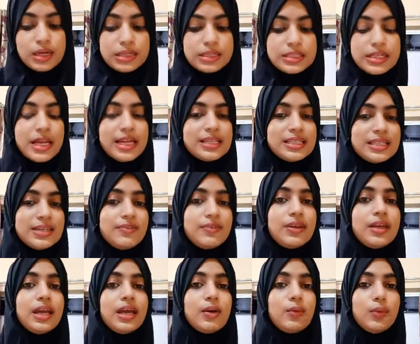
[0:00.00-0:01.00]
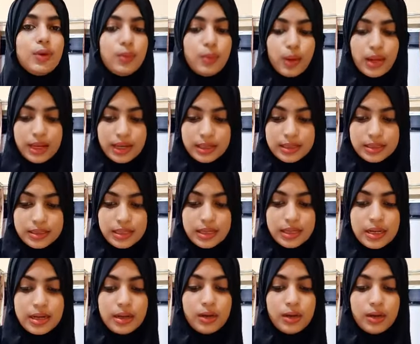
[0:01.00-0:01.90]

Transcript: adjective equivalent